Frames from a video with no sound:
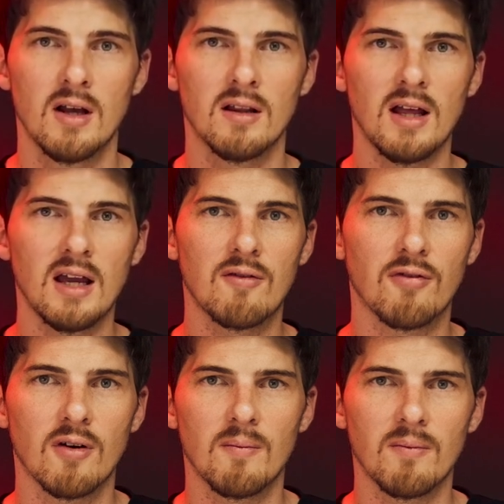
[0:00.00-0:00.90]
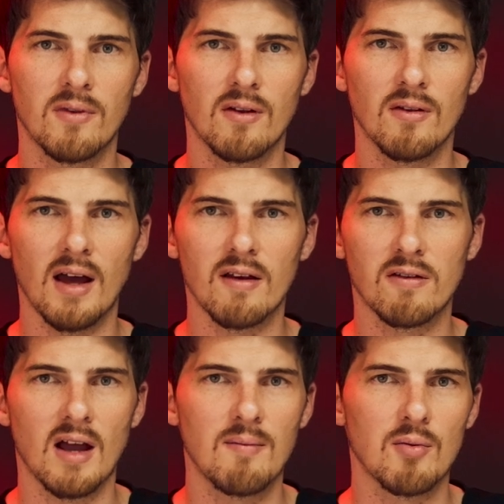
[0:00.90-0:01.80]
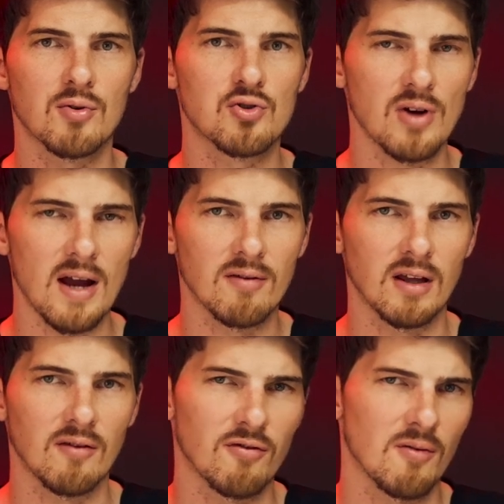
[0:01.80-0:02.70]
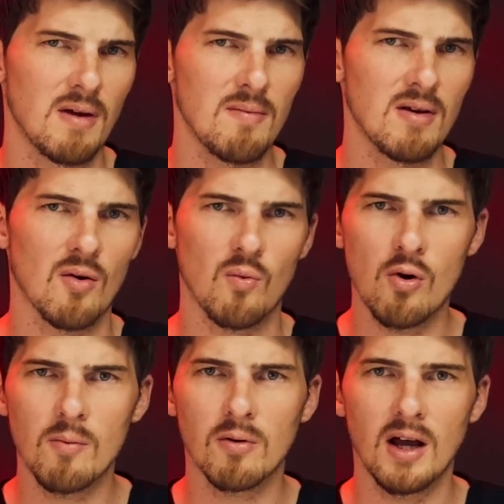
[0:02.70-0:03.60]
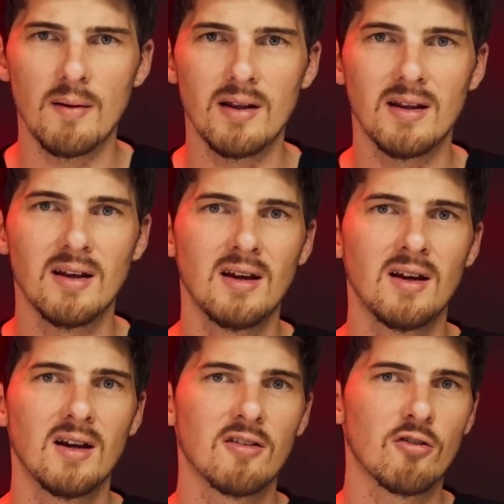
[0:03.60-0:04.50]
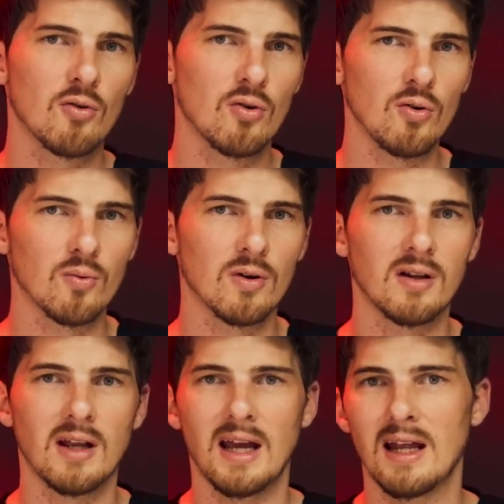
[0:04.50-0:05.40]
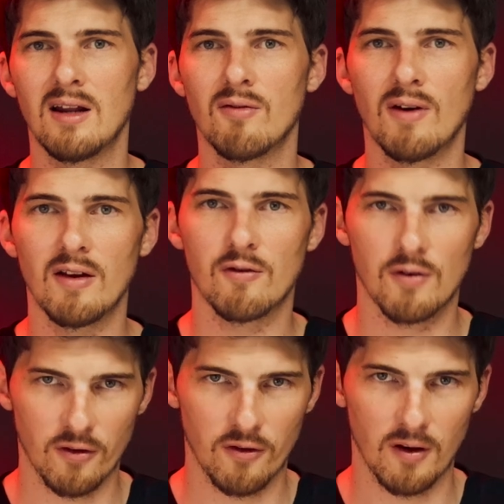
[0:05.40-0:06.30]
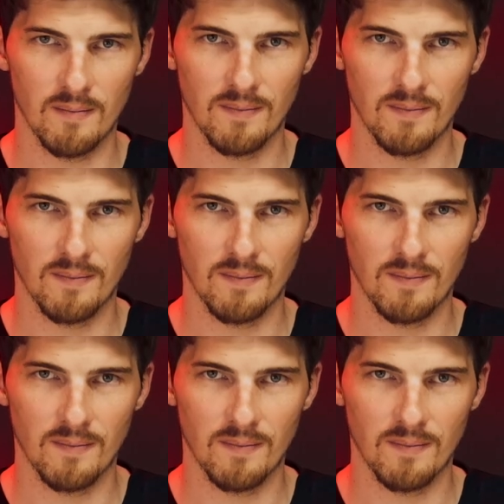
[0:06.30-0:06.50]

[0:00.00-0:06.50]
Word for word: like from the last time you were traveling from maybe a warm climate to a cold one and vice versa.